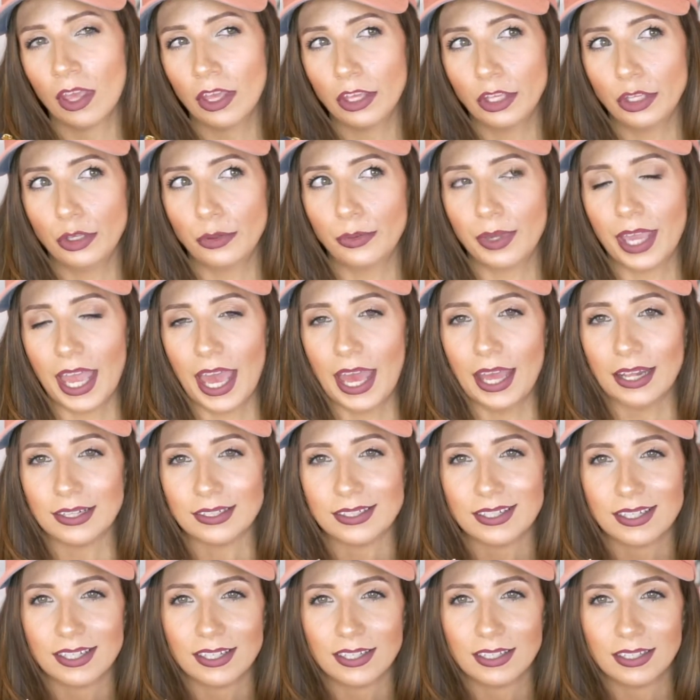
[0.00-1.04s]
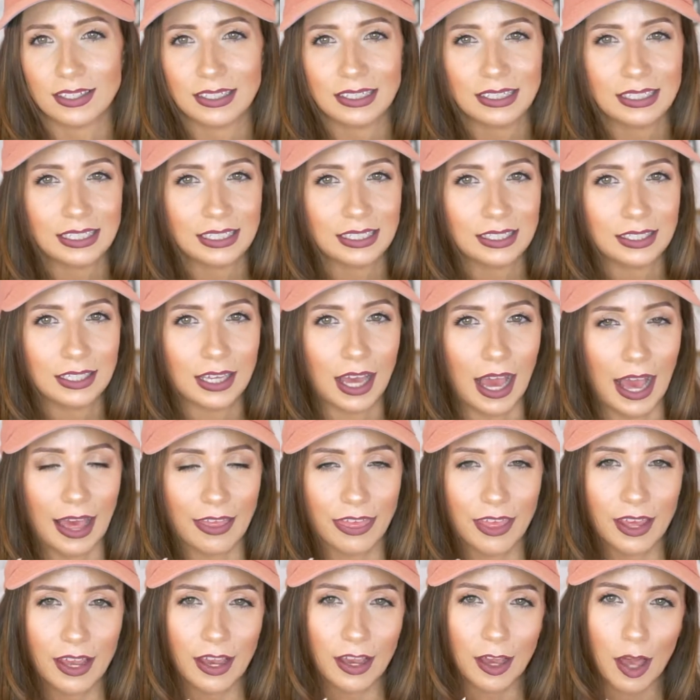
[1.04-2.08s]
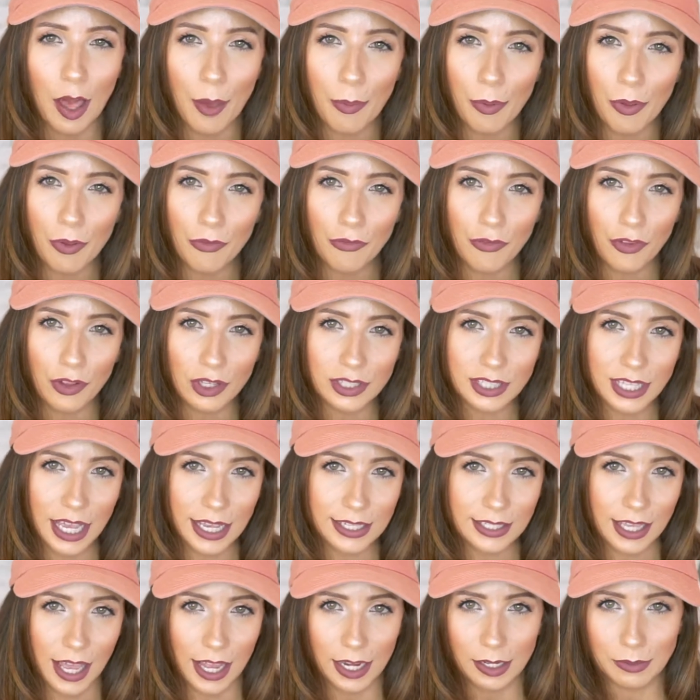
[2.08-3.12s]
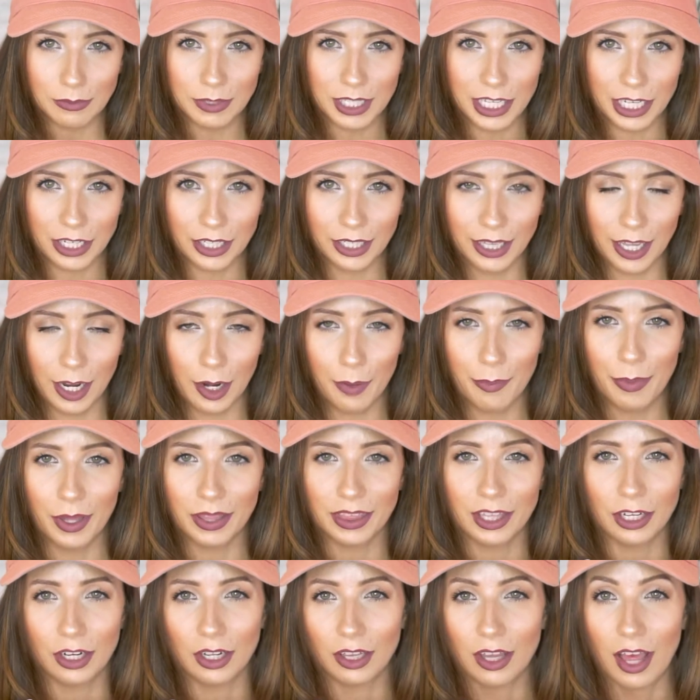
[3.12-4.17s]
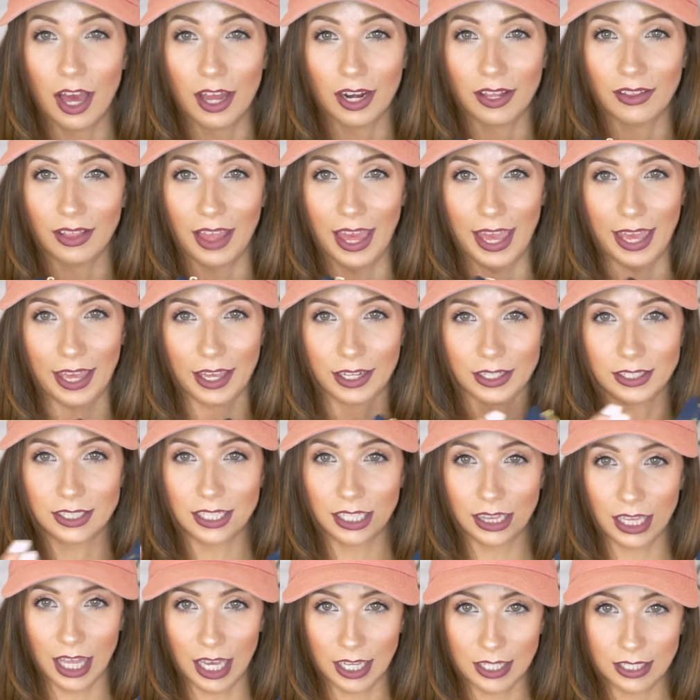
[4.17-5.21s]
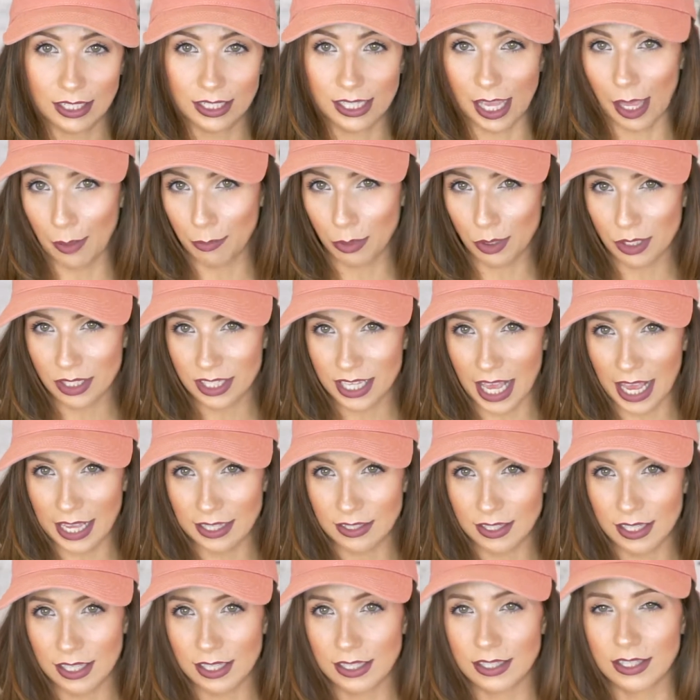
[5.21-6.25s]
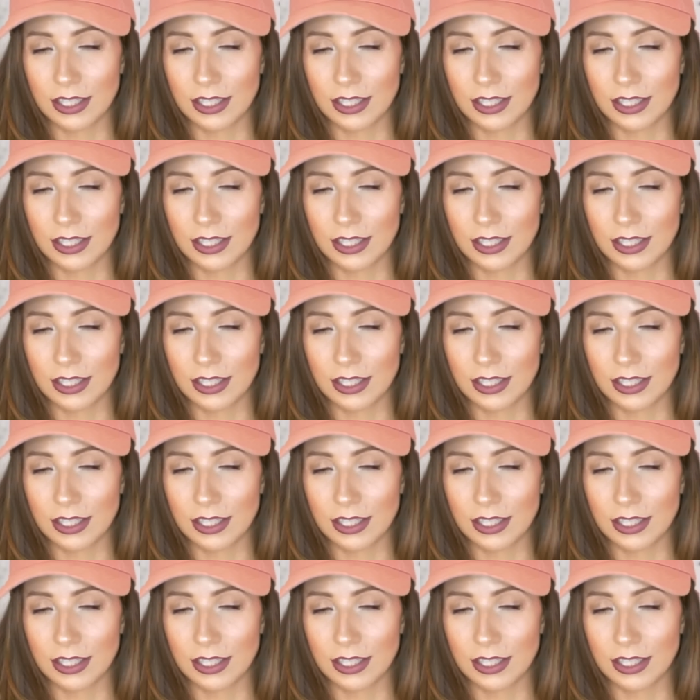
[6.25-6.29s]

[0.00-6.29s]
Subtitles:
you get, I think, a couple full-size items here and there, but they're a lot of like deluxe sample sizes.